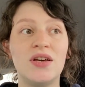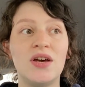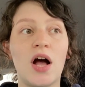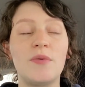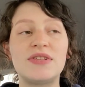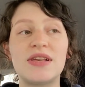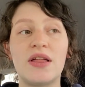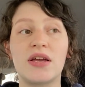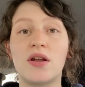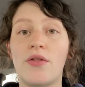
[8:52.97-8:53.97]
I'll be
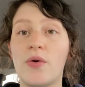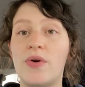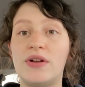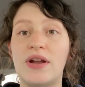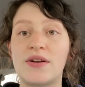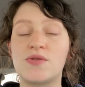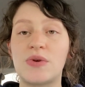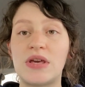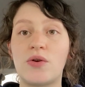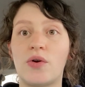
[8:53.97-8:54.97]
selling another one next
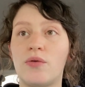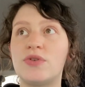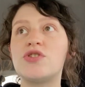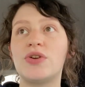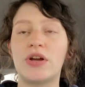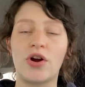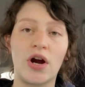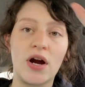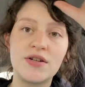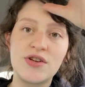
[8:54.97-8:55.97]
week, or returning
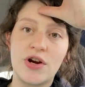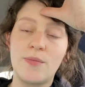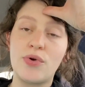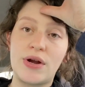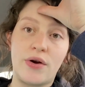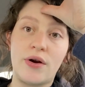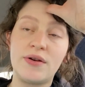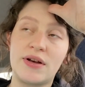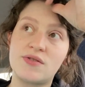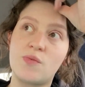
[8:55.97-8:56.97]
her to her breeder
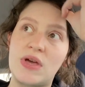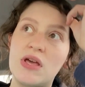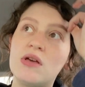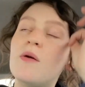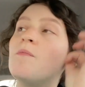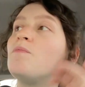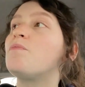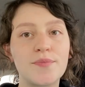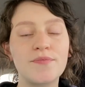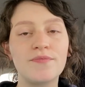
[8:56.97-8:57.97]
next week.
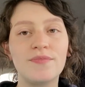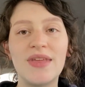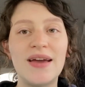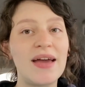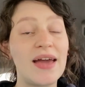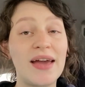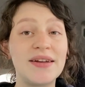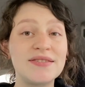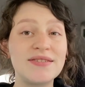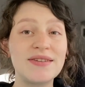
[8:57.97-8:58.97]

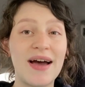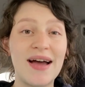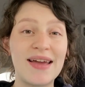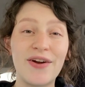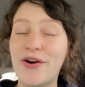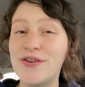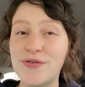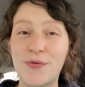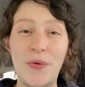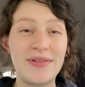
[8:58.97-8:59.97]
And I earned
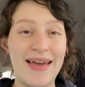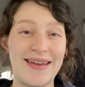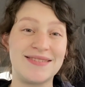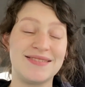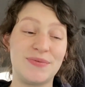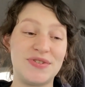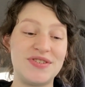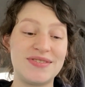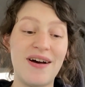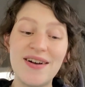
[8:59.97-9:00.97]
4 legs, which
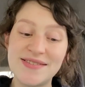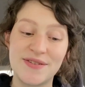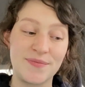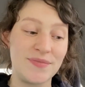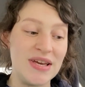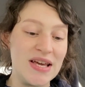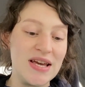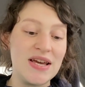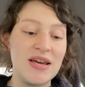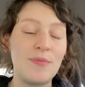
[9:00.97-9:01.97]
is awesome.
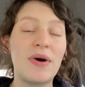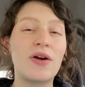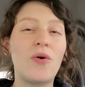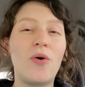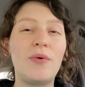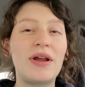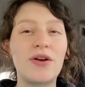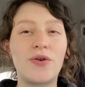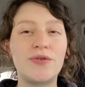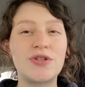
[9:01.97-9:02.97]
My goal when I
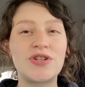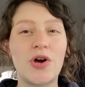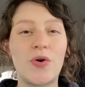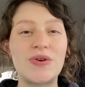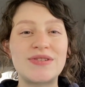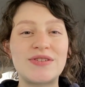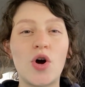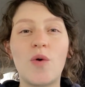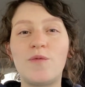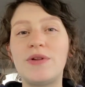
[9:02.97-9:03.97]
go to a show is to
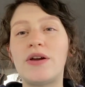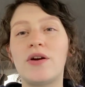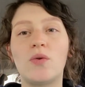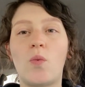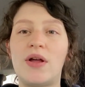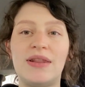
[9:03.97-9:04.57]
hopefully earn 1